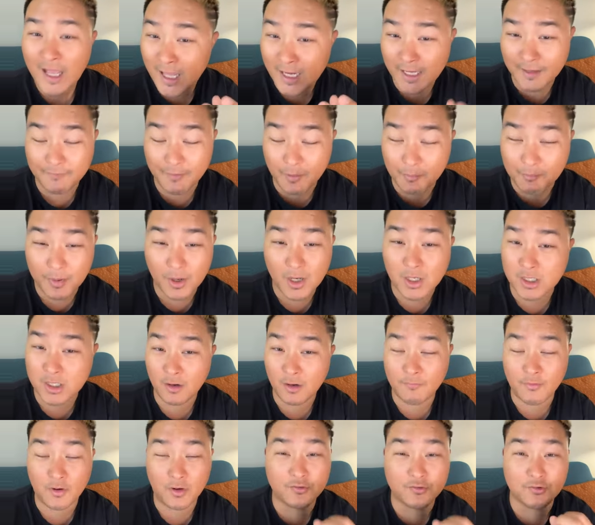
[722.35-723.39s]
and even
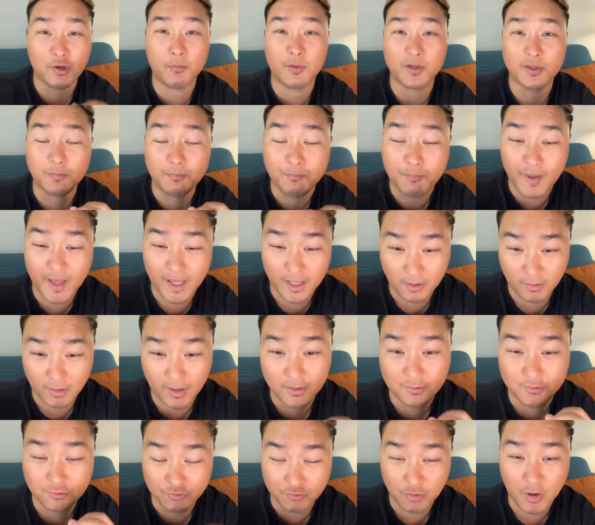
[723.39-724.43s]
cover is so much
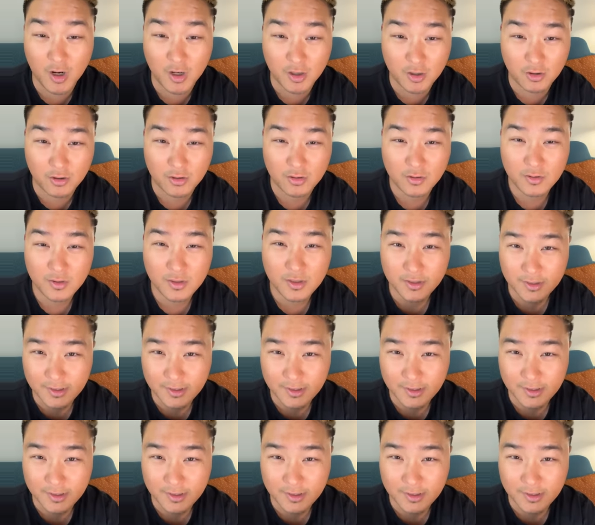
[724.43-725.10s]
better and stronger.